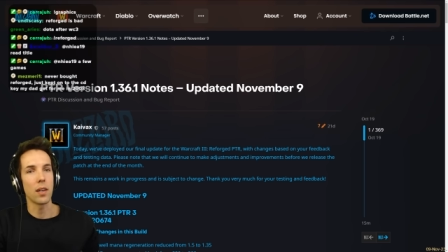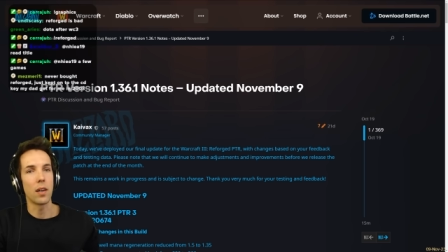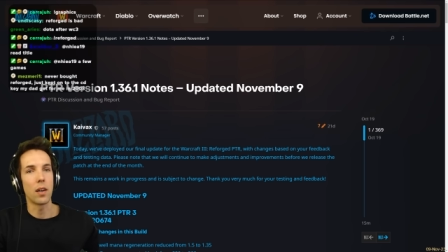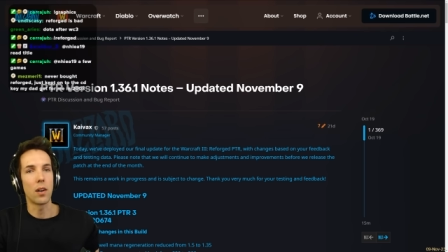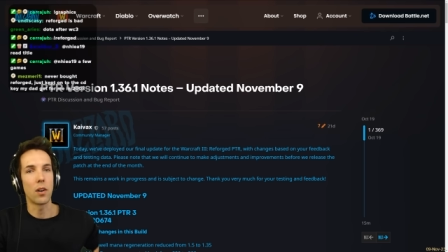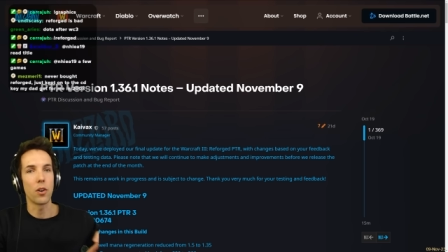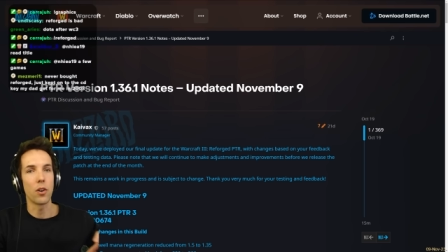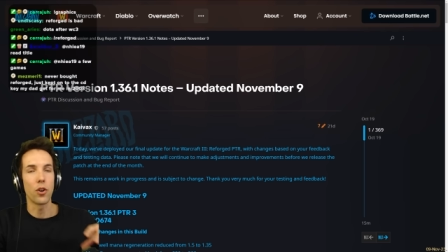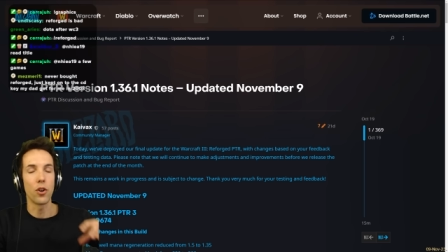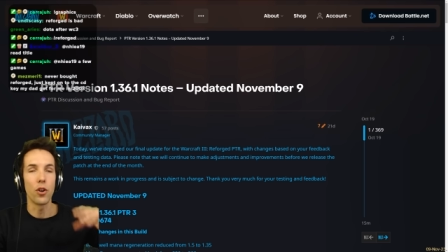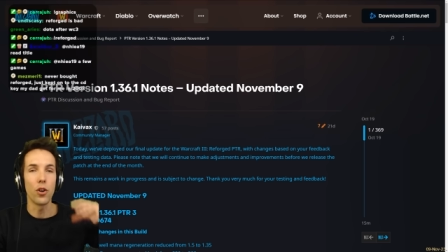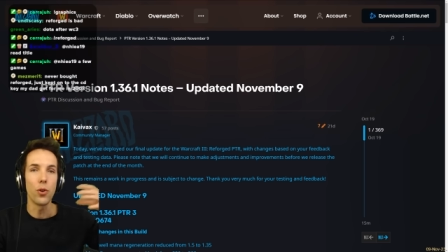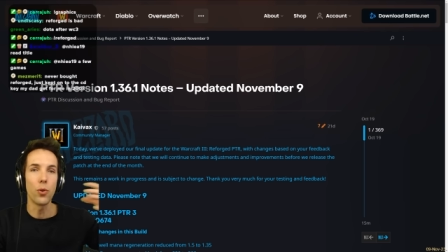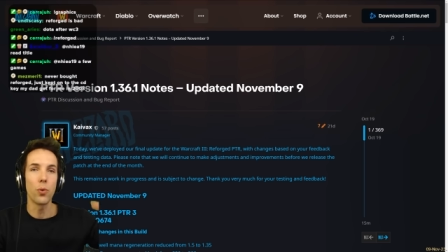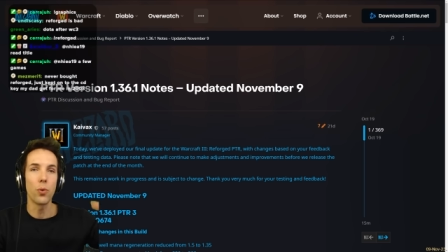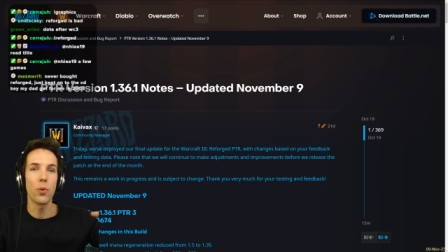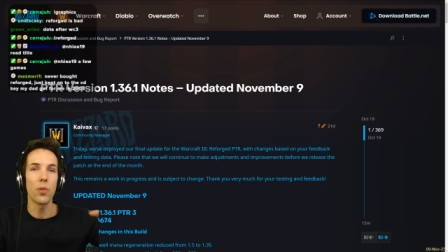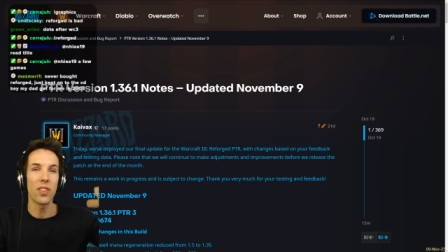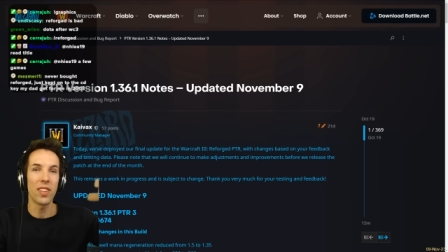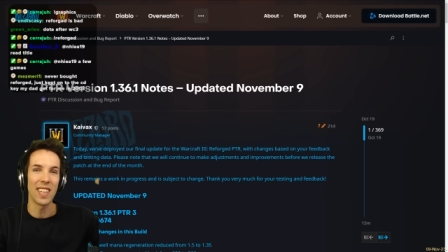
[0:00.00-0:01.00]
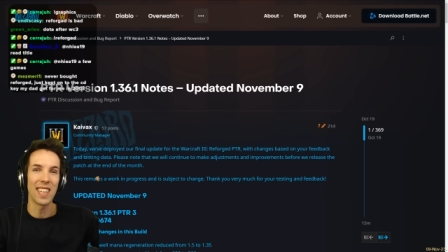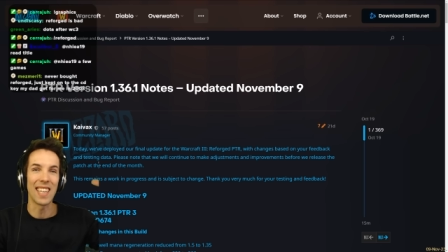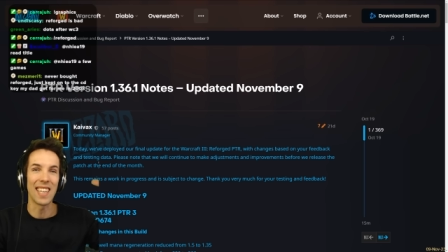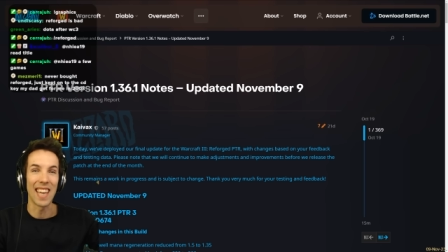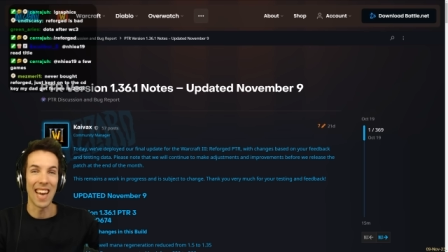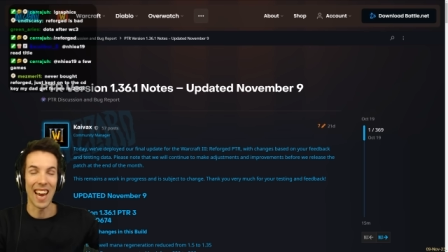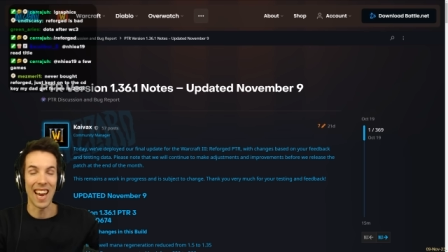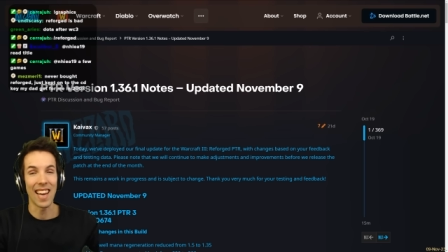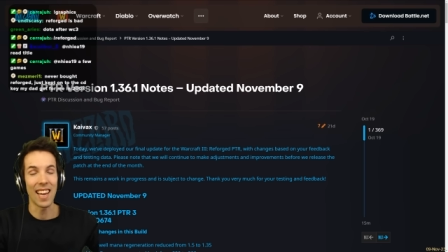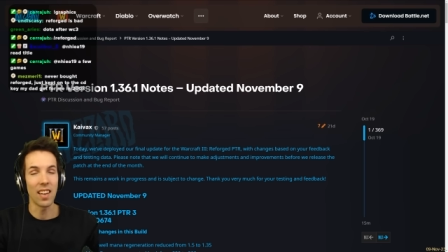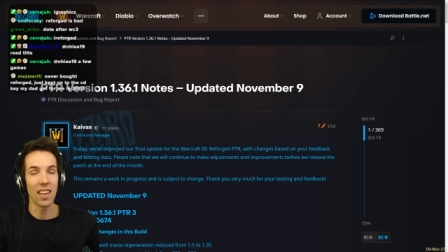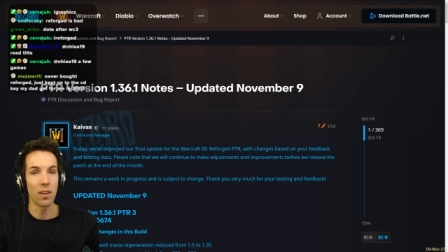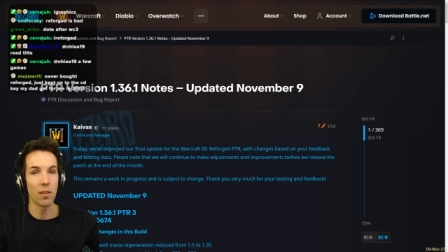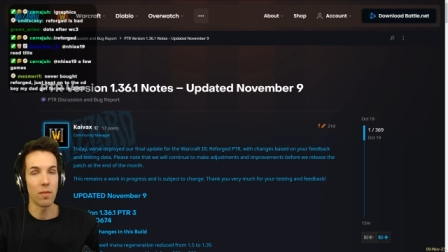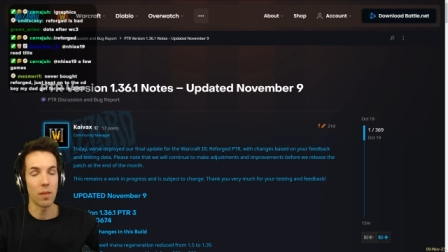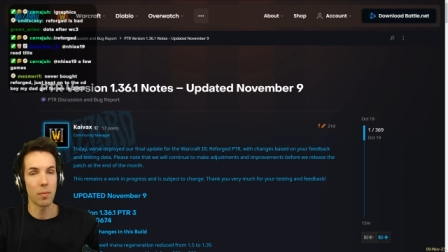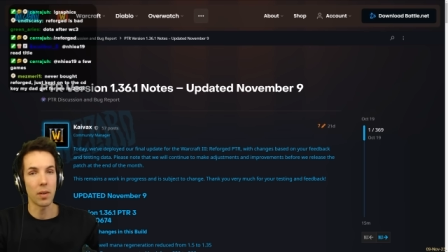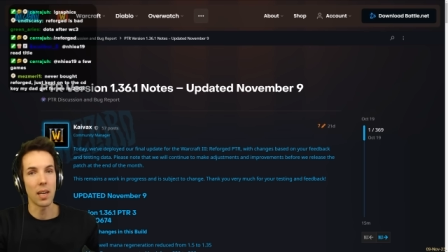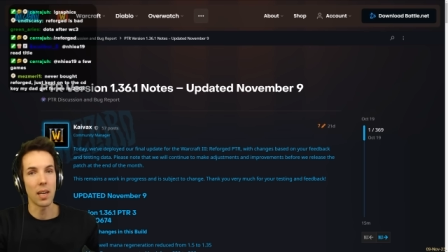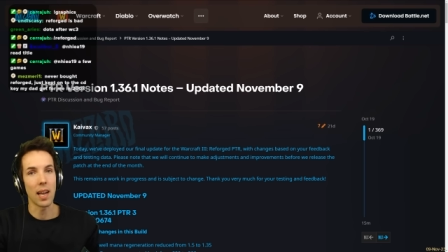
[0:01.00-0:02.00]
are new today,
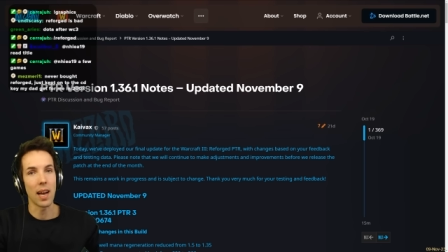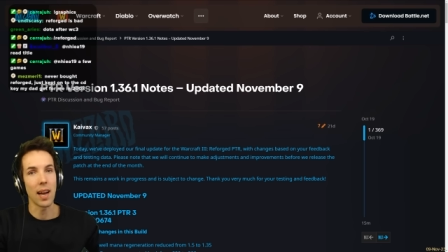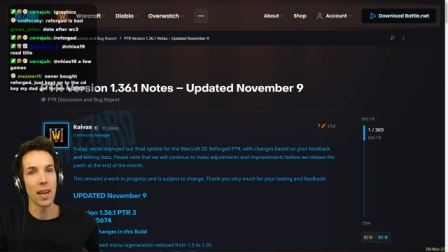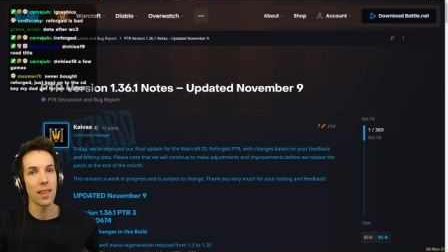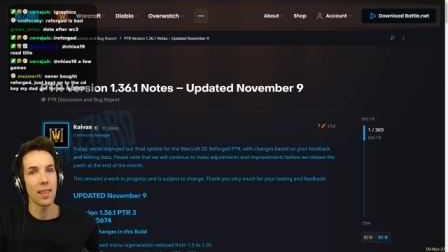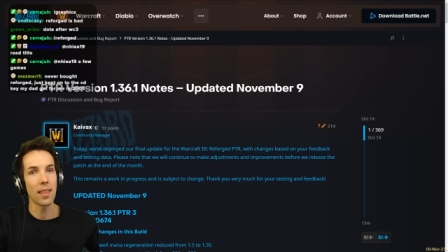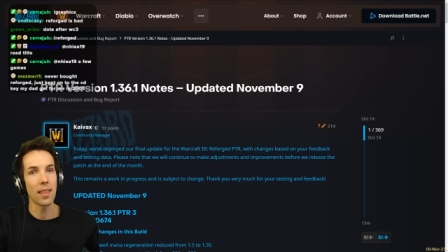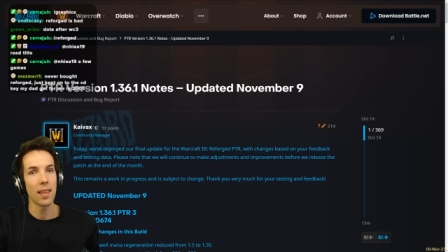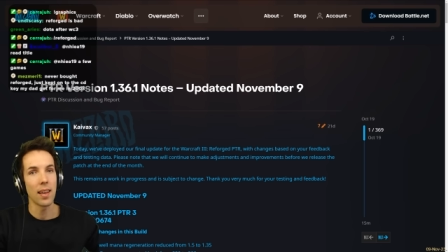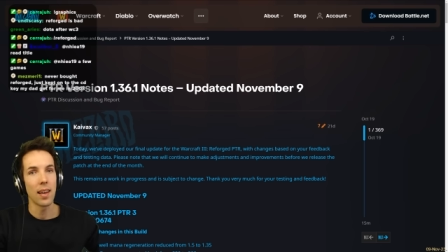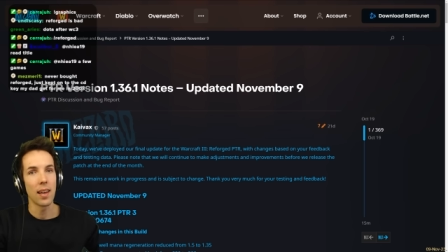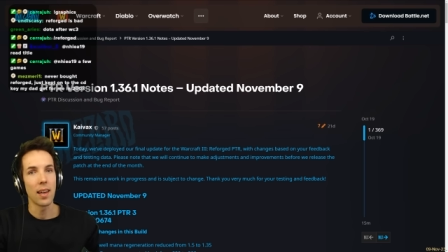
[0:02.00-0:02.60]
November 9th,